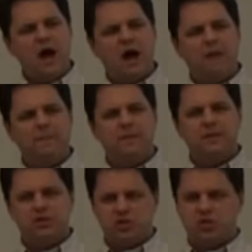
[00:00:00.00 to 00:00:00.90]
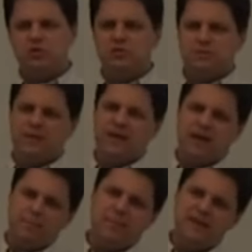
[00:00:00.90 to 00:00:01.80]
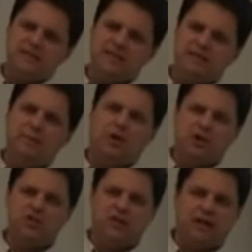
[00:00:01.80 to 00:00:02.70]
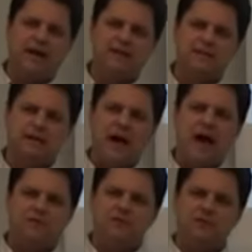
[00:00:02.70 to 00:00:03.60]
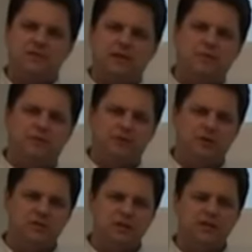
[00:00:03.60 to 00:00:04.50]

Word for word: Um, the students became basically marginalized after December 1st.